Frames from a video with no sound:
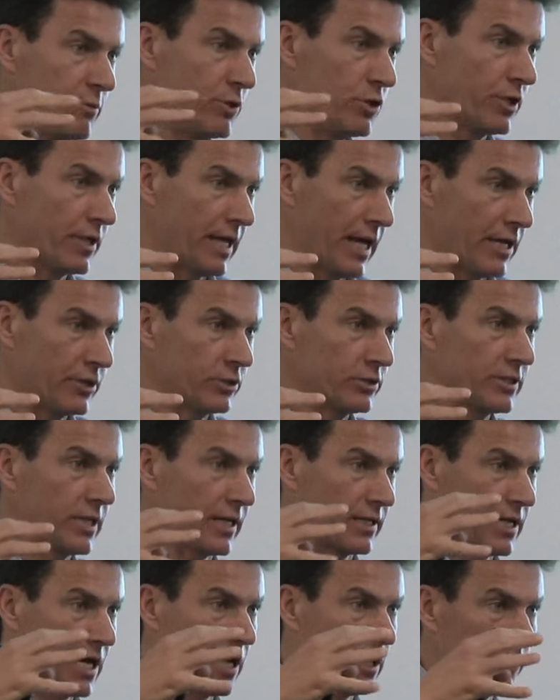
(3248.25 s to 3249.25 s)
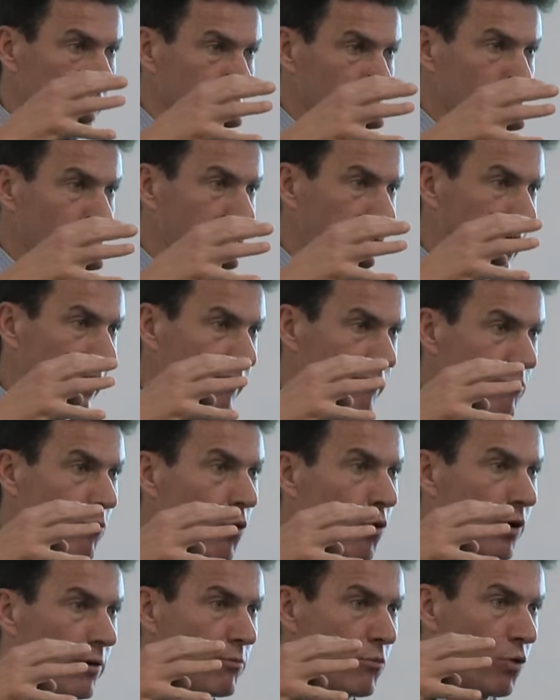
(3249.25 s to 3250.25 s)
communication technology where you have
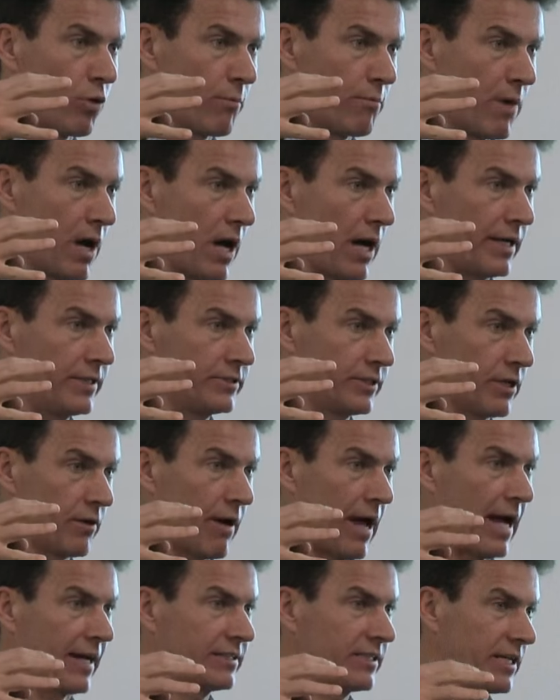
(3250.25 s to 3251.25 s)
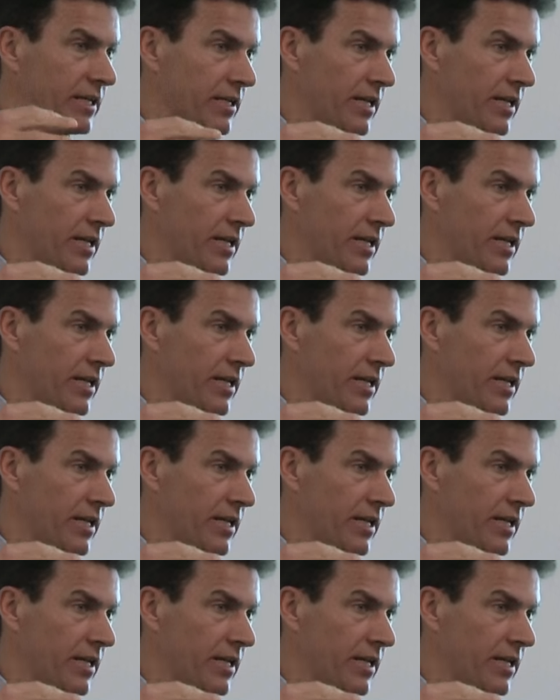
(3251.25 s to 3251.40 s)
more and more minds interacting,